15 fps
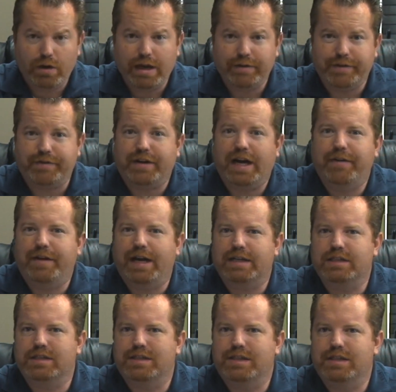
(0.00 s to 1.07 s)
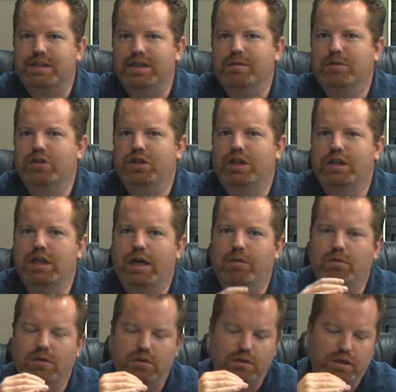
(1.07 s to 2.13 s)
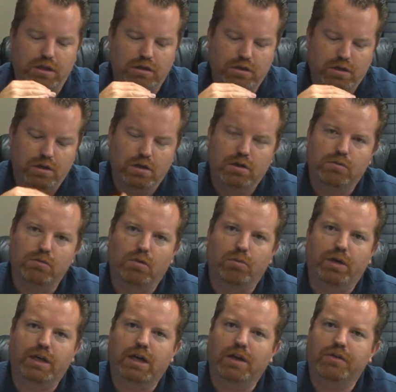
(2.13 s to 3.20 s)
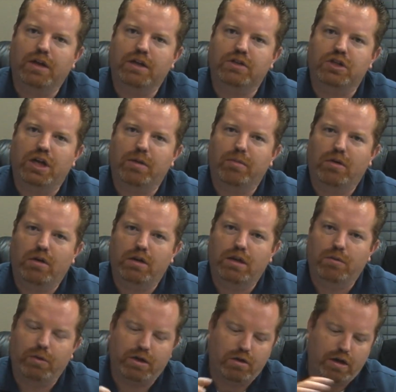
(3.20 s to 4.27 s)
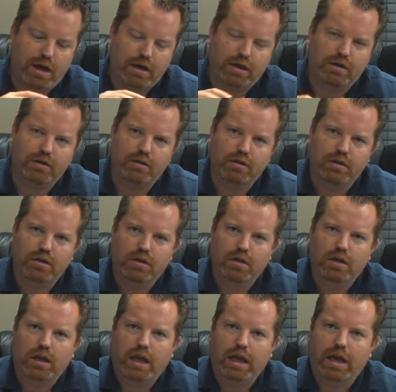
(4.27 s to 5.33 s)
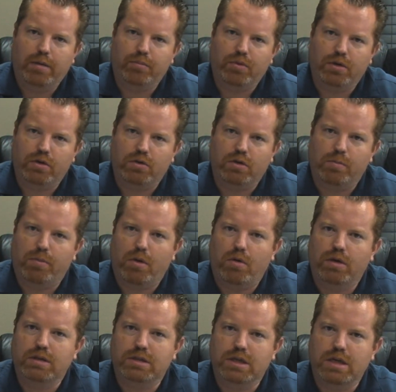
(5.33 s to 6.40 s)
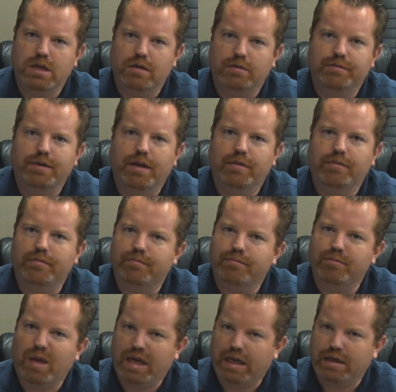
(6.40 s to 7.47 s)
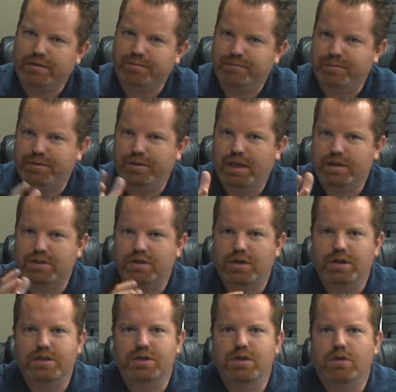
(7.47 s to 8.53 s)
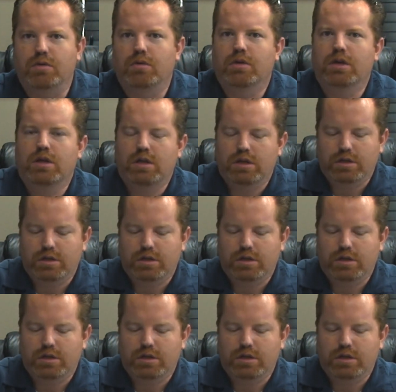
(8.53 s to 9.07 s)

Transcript: We have a 5-axis CNC machine that will recut that chamber, and then we go ahead and put new components in and make it as good as new.